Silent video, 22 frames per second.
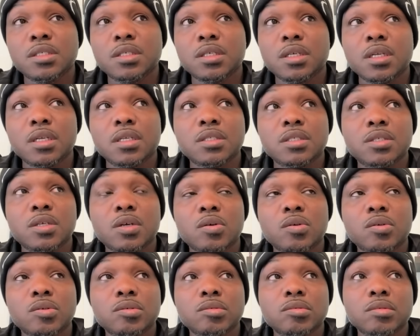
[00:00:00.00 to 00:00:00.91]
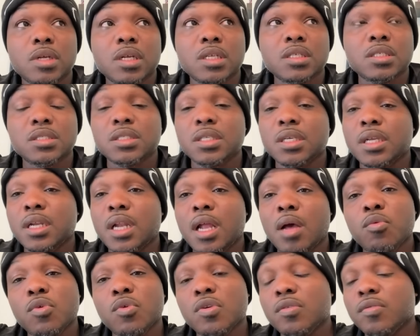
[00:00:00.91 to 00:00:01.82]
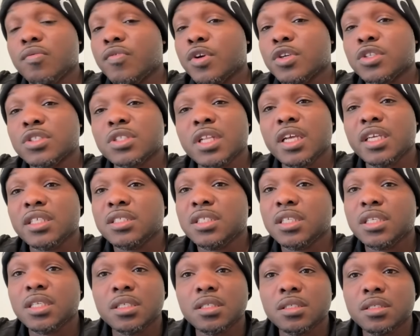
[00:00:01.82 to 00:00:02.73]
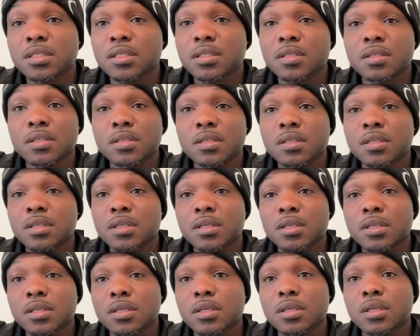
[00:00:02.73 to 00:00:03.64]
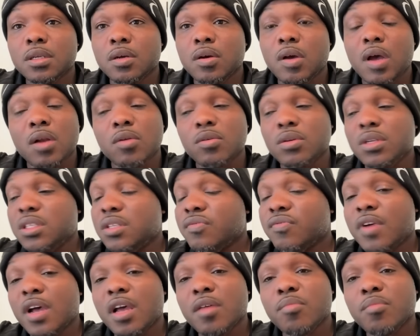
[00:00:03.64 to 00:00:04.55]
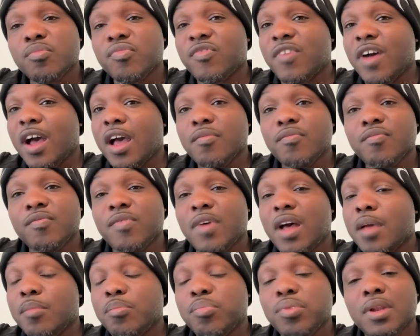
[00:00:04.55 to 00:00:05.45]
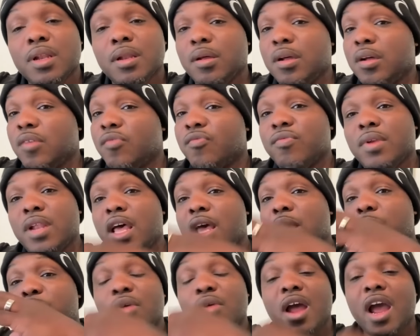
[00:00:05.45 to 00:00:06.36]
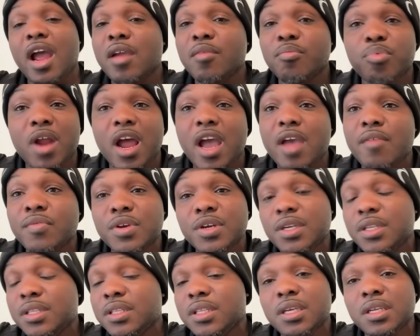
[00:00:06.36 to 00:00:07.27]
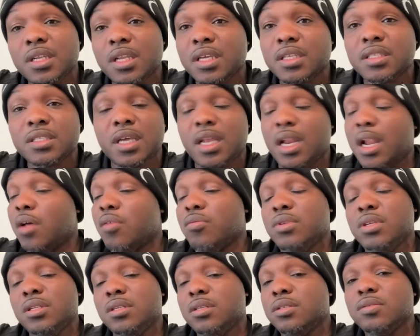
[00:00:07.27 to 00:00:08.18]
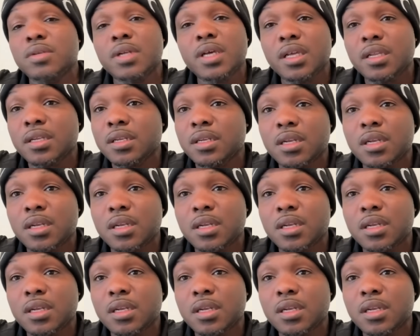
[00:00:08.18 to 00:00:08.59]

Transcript: And so I just said, I want first class tickets. You know, I don't need to fly private or anything like that. I don't need to do that.